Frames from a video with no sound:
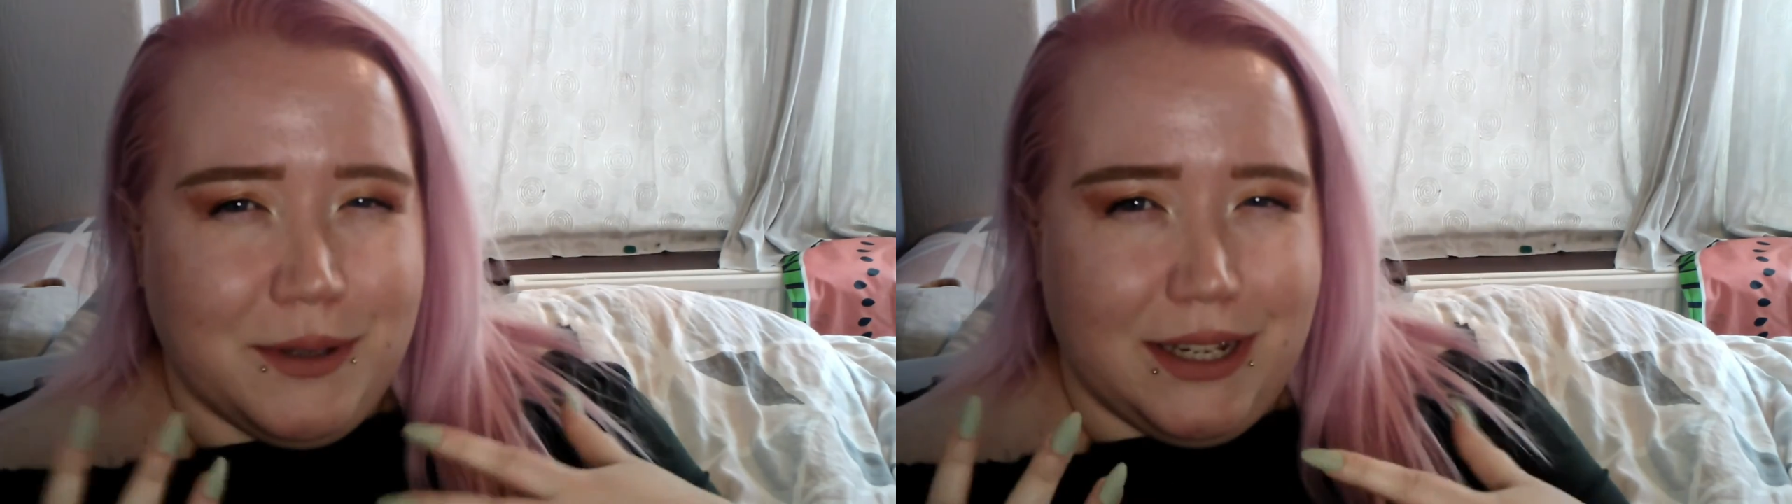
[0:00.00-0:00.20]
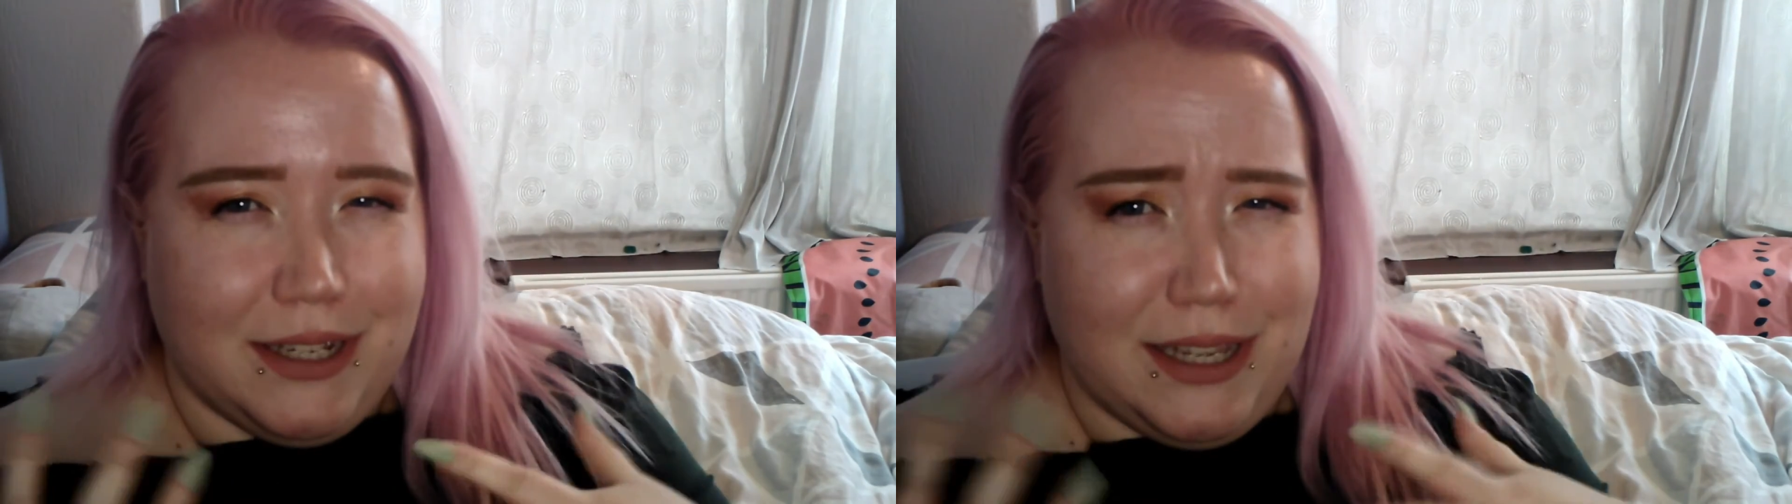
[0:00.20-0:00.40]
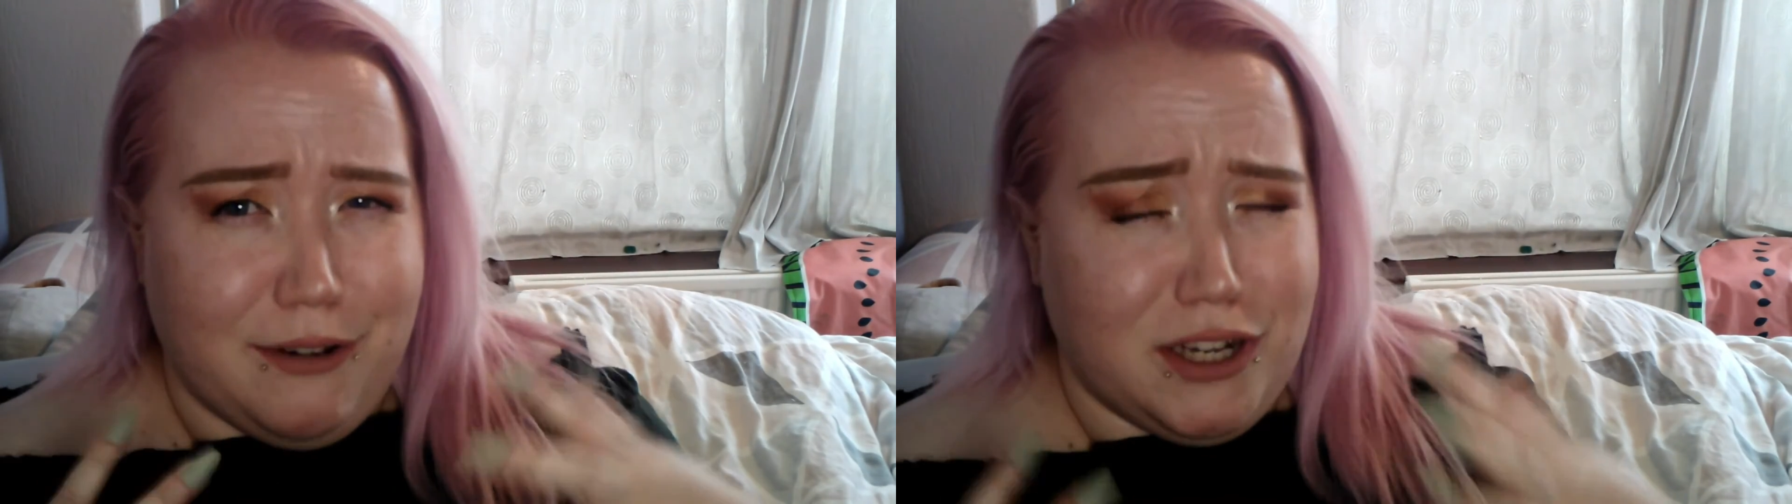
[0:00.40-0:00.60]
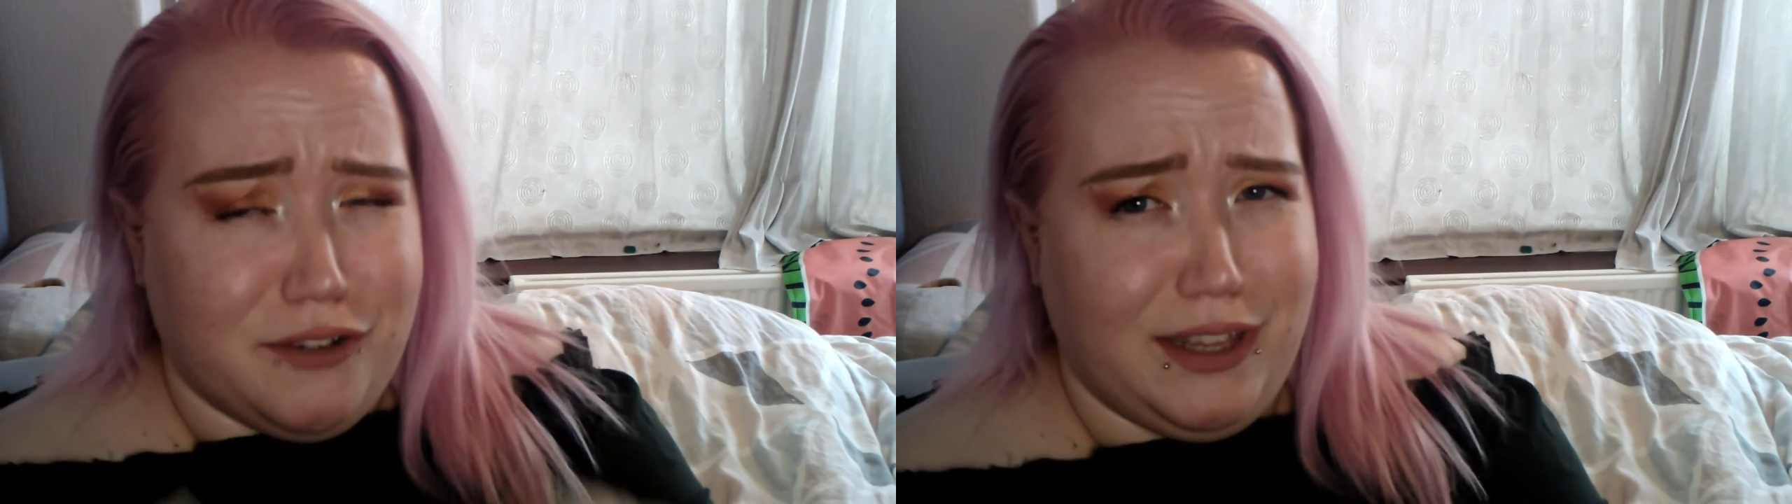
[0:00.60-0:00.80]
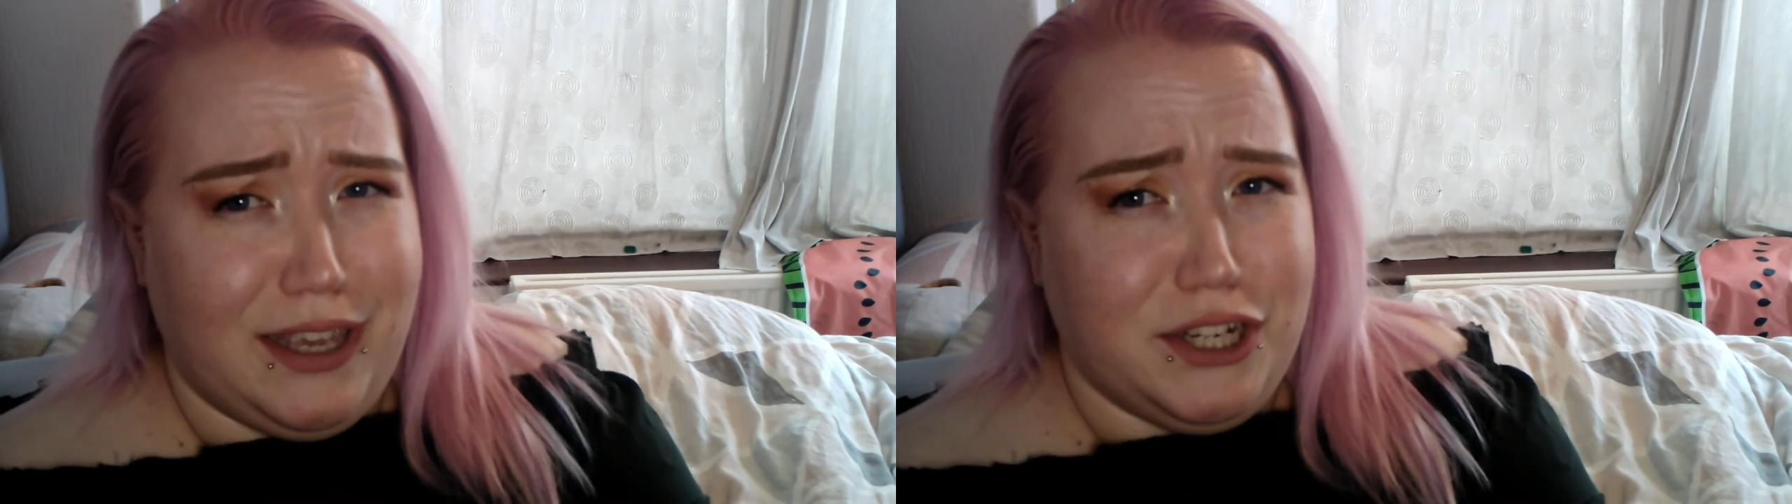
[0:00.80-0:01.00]
who's in a
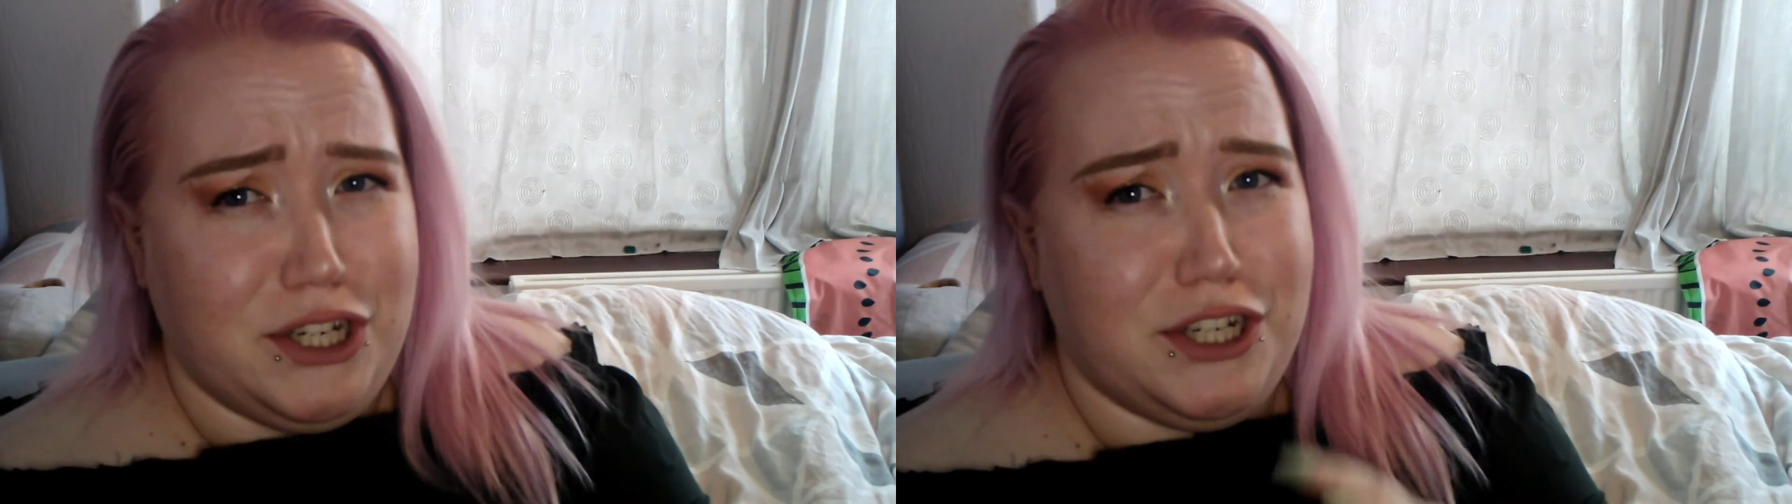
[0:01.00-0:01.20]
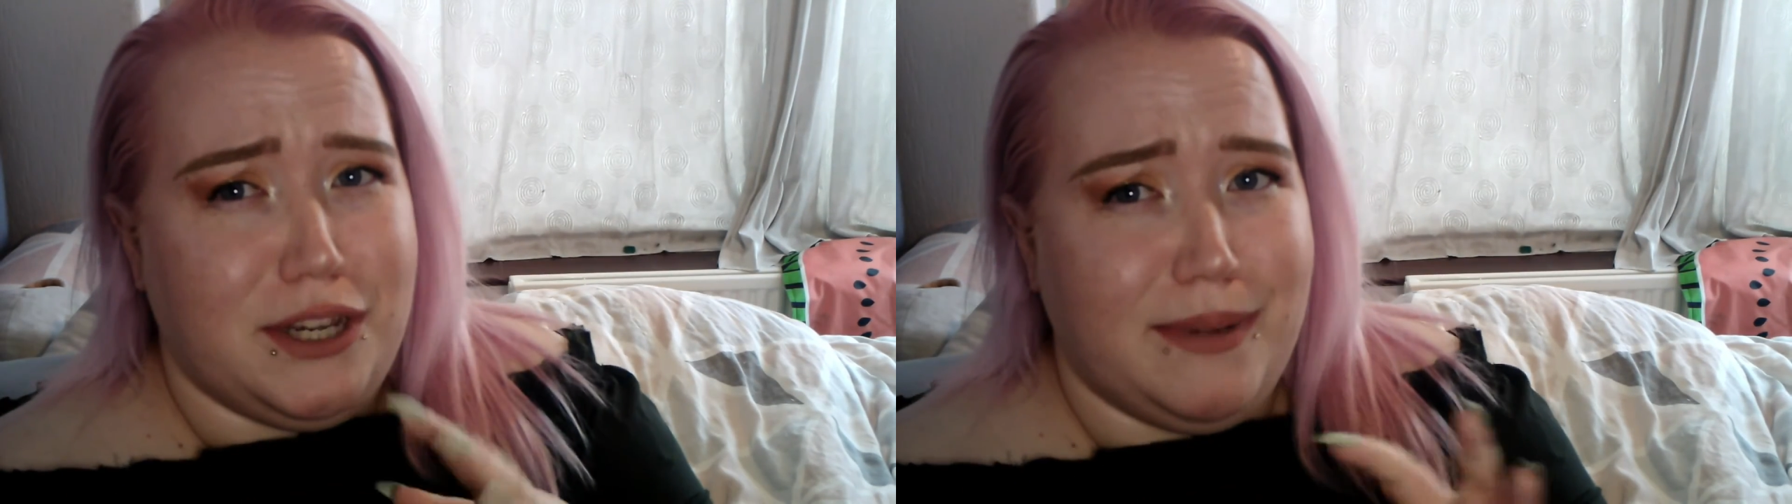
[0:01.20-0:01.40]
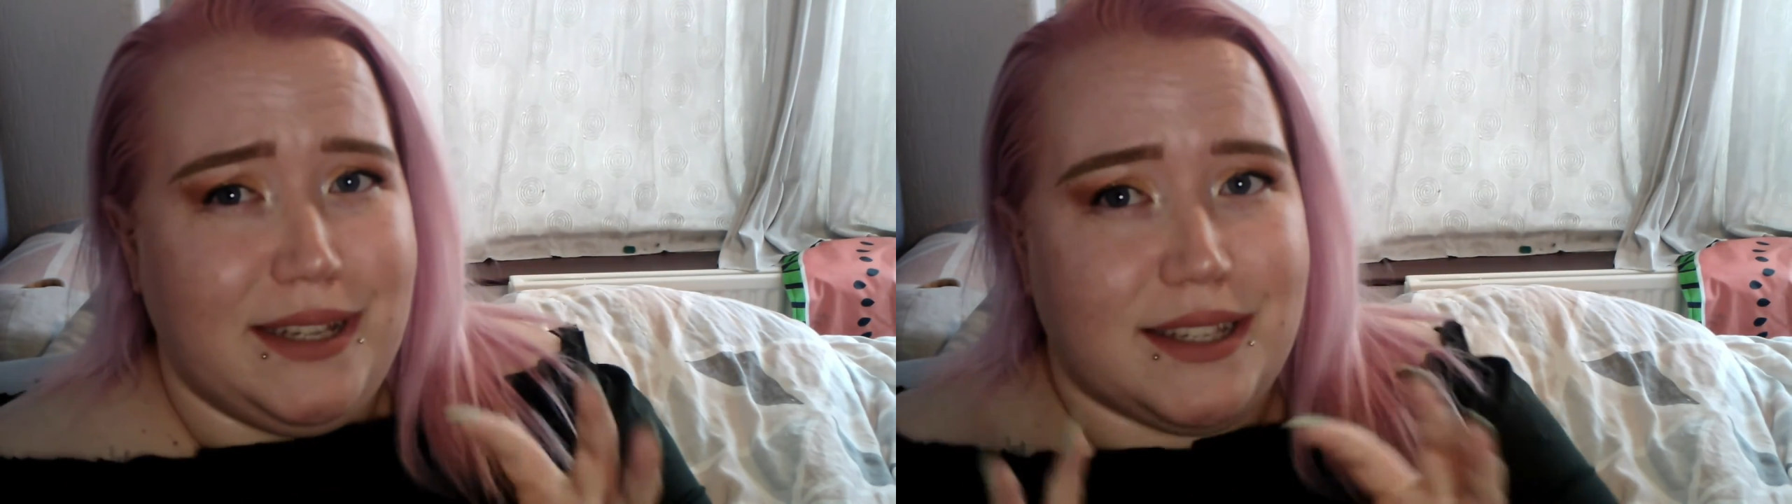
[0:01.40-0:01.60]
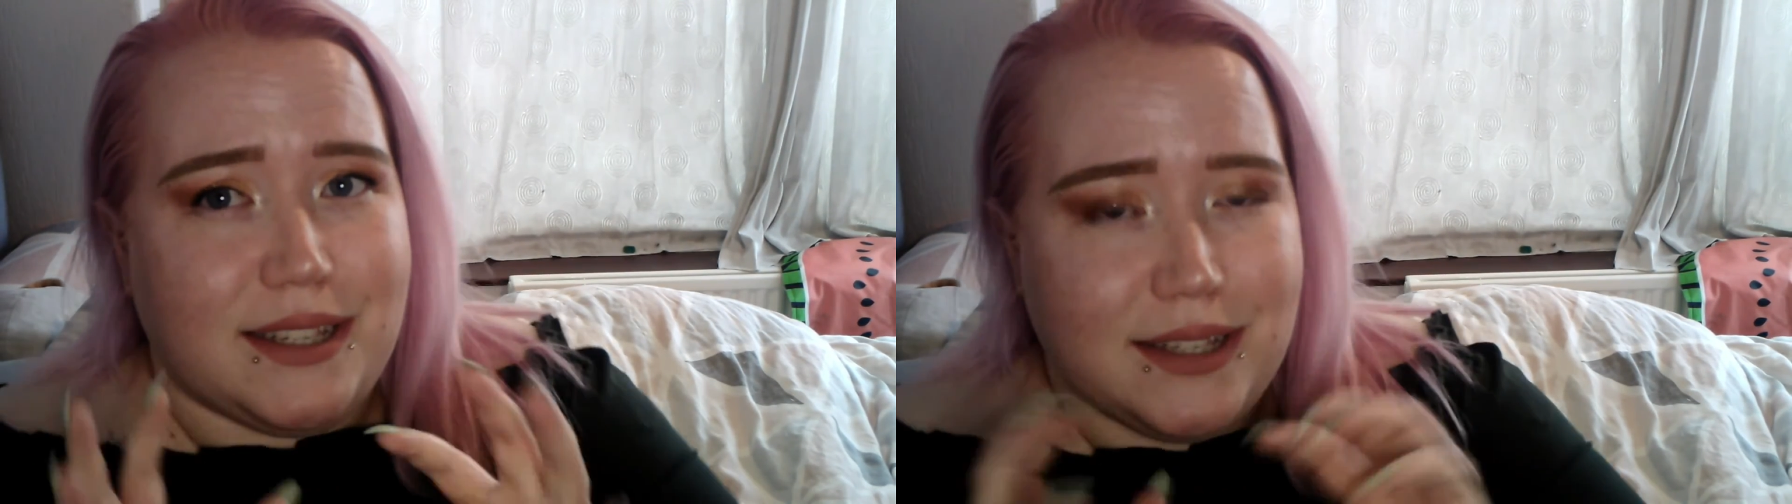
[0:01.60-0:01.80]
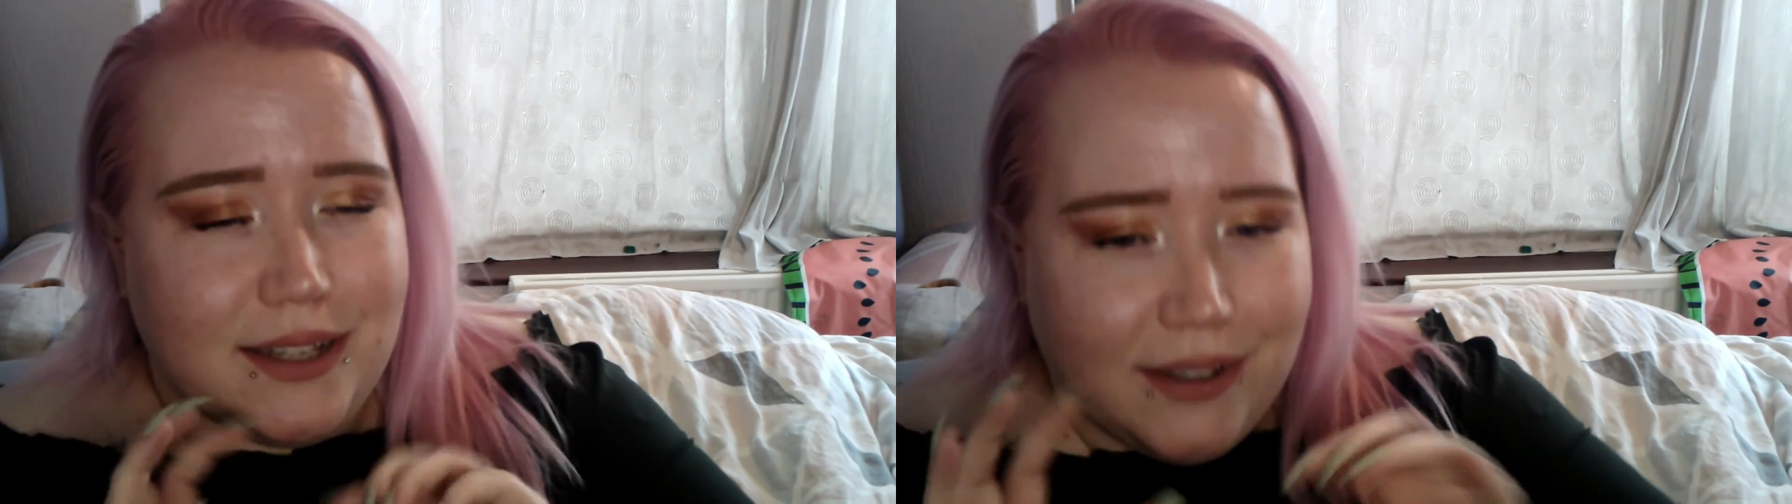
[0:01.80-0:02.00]
serious relationship is